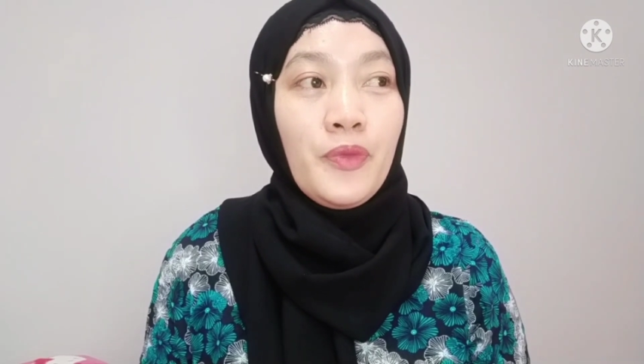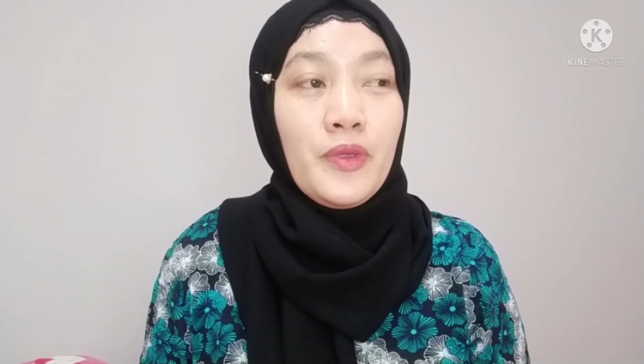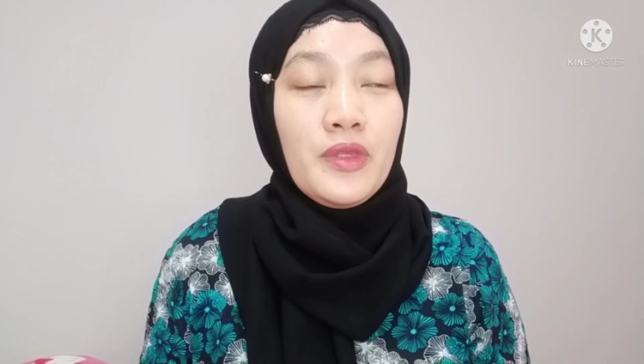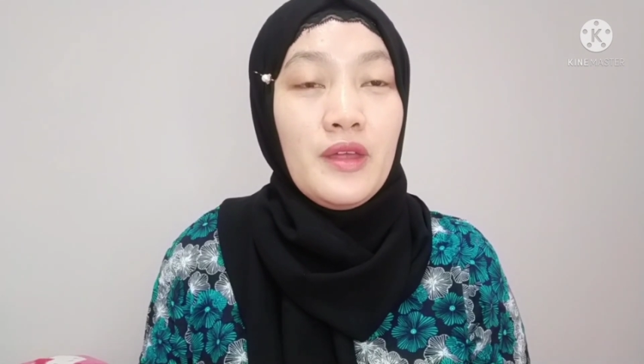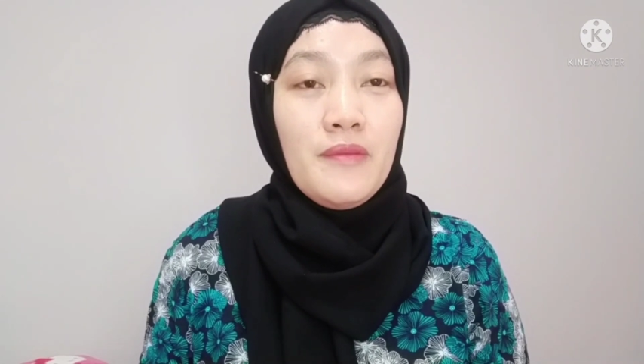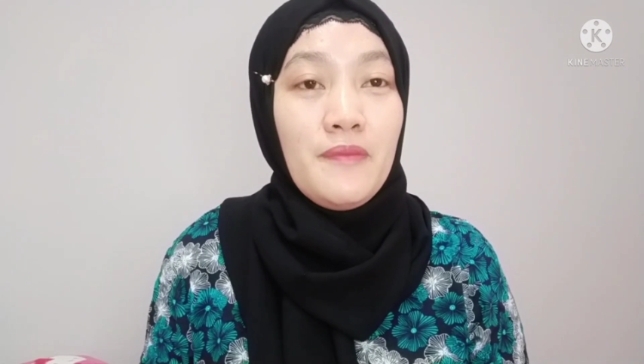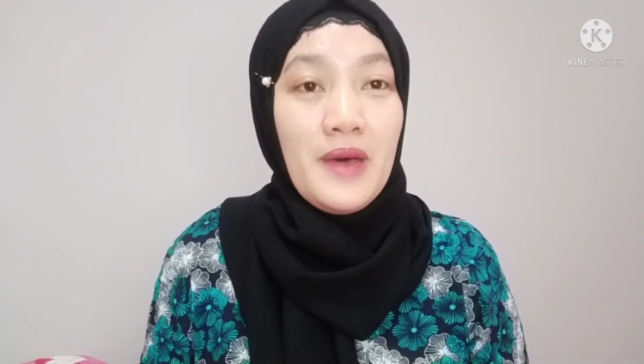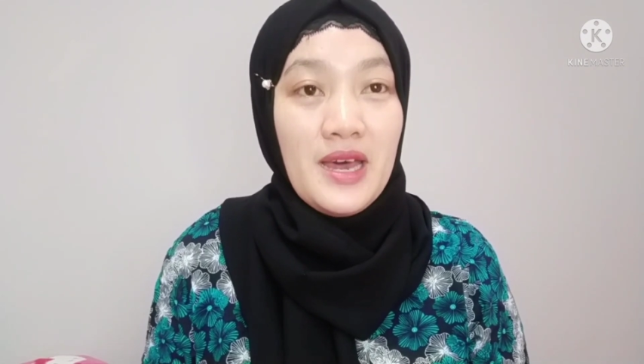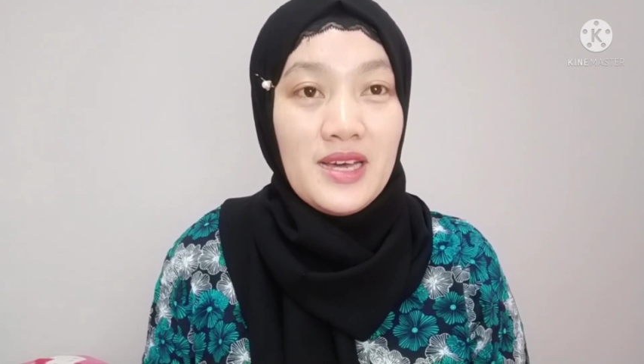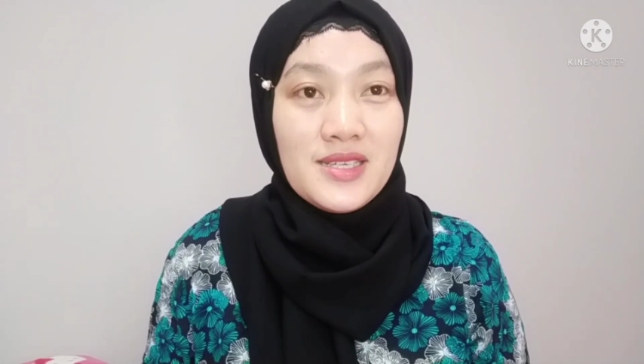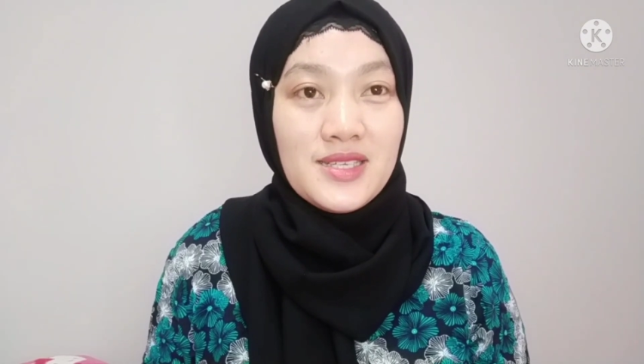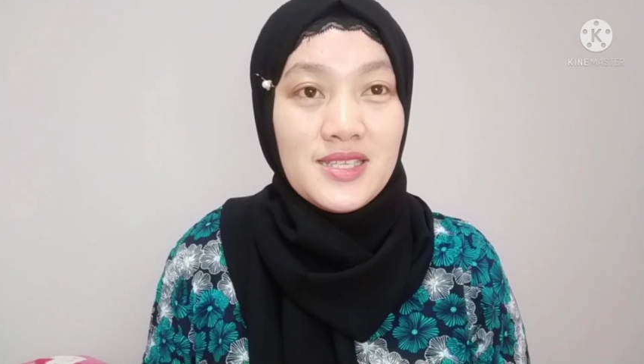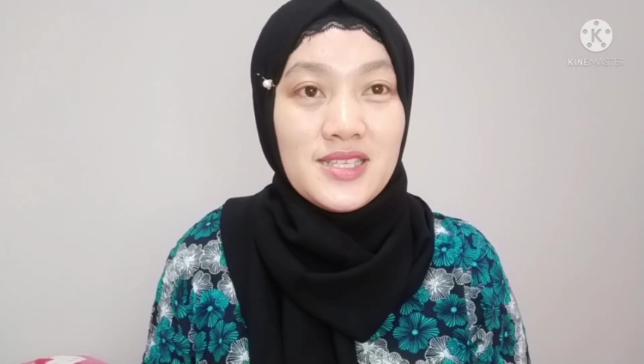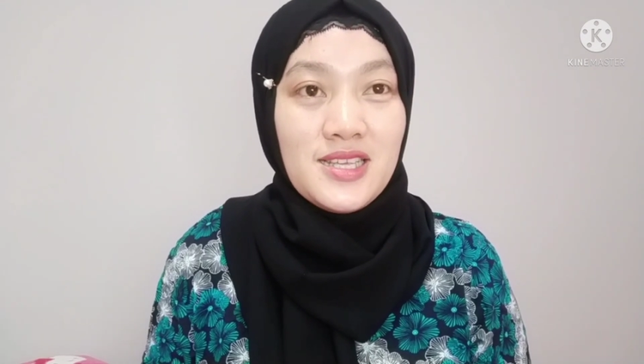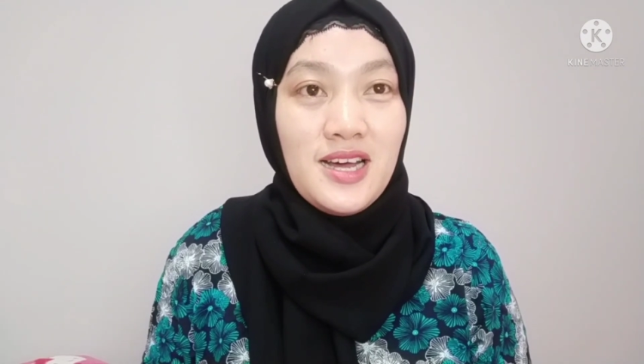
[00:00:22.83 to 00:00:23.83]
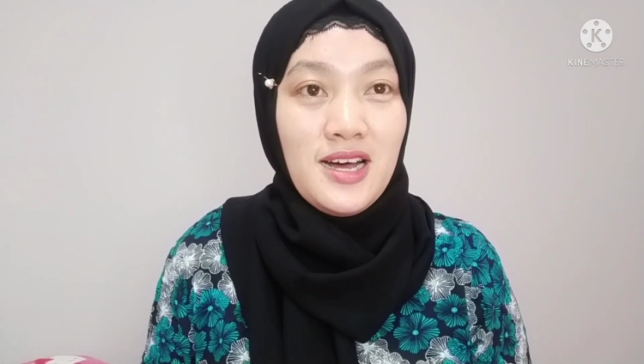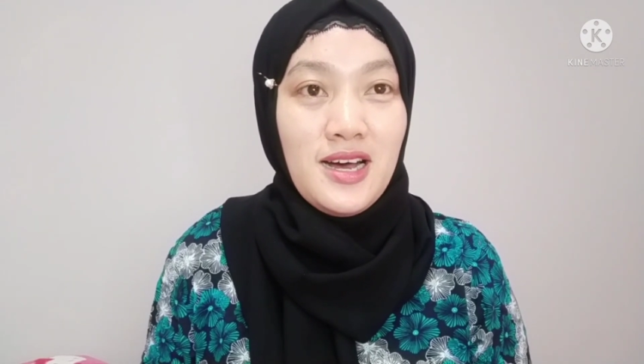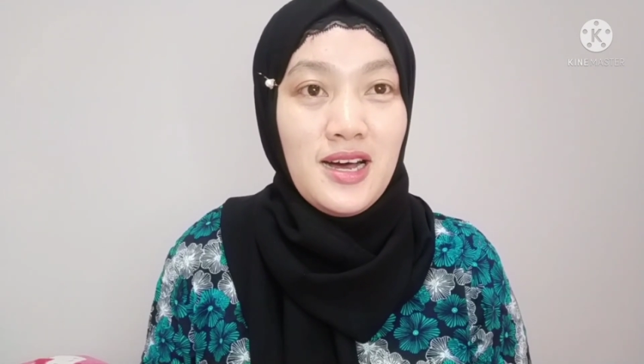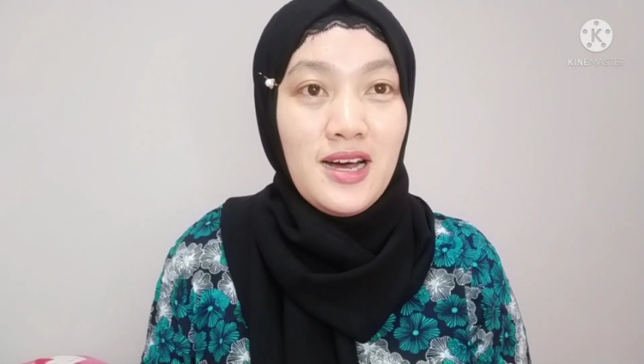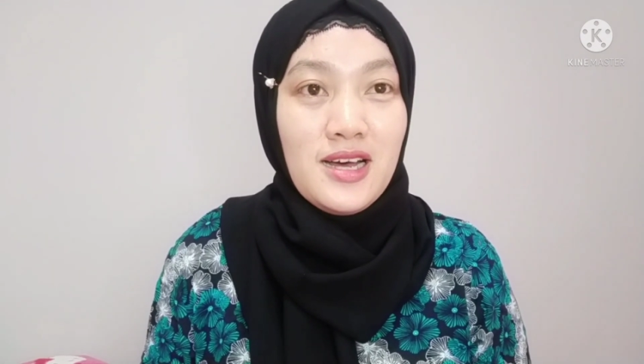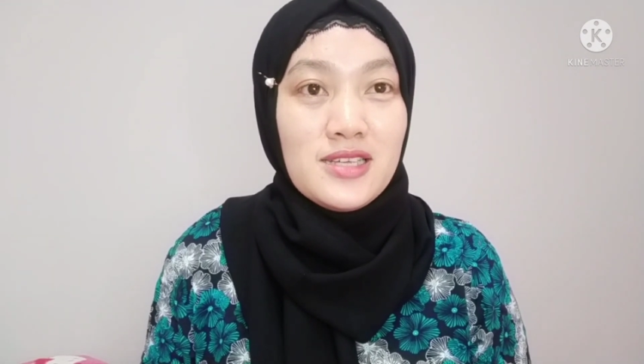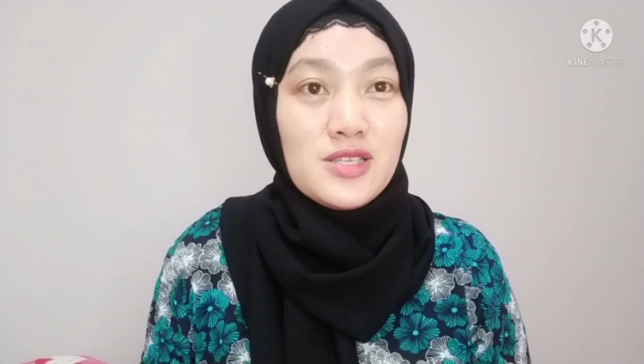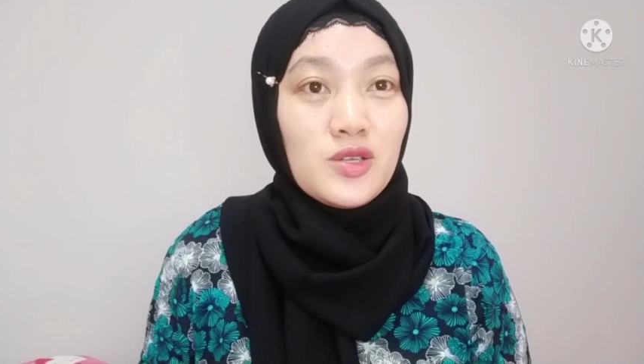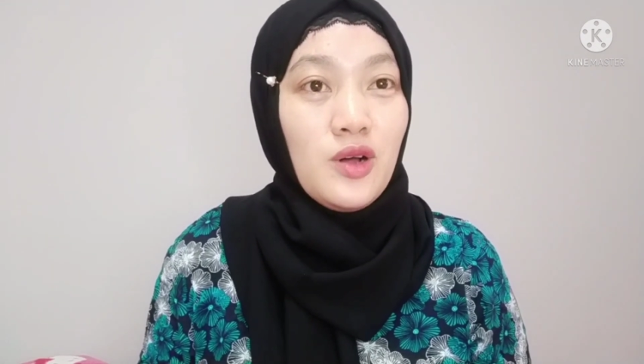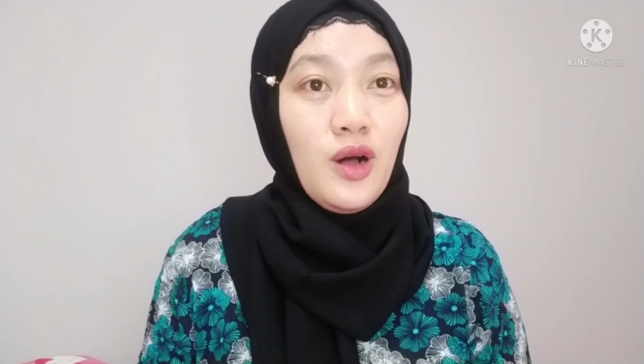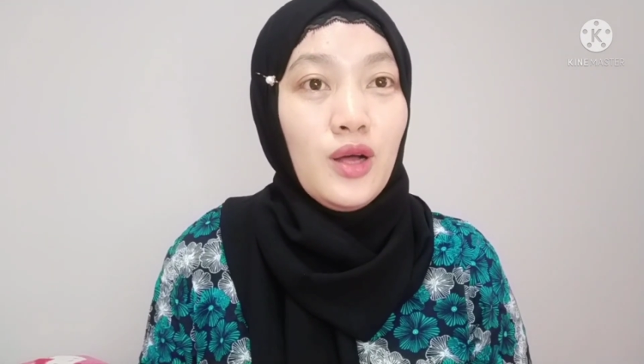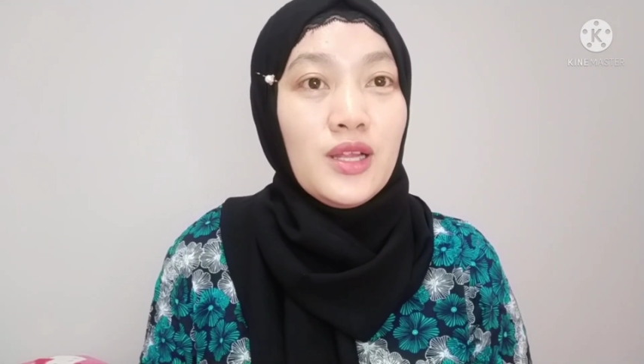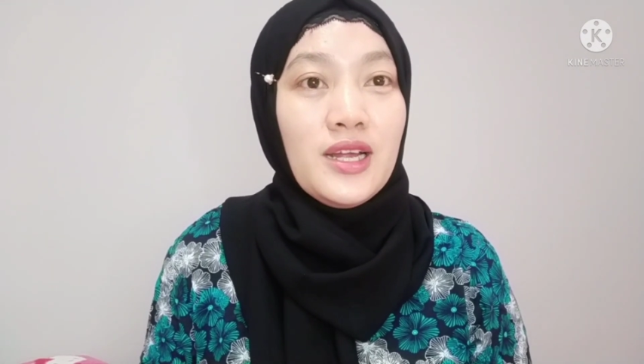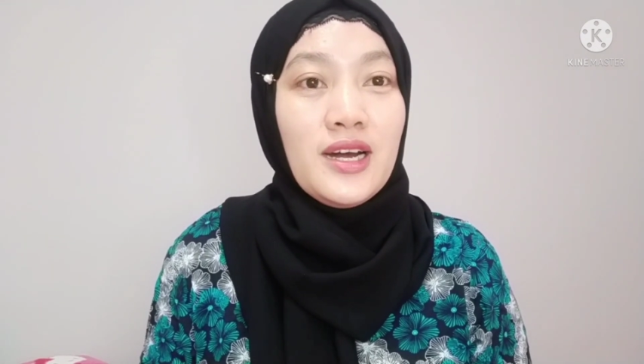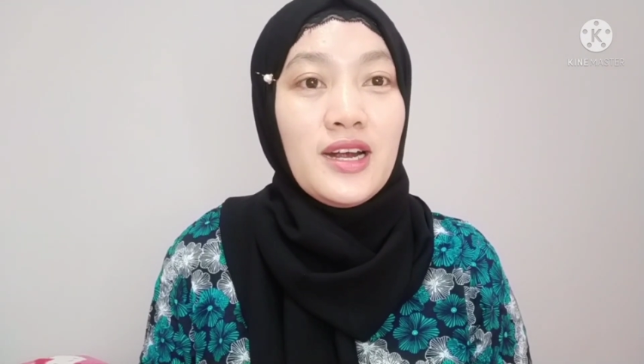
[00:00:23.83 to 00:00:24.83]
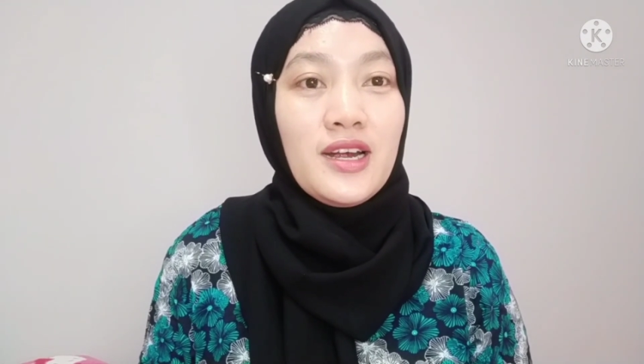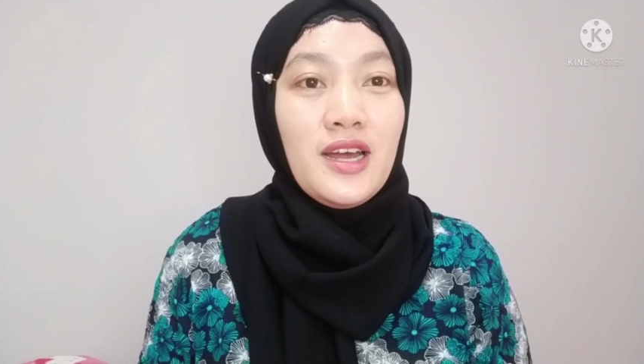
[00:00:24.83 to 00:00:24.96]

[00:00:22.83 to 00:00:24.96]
the best scholar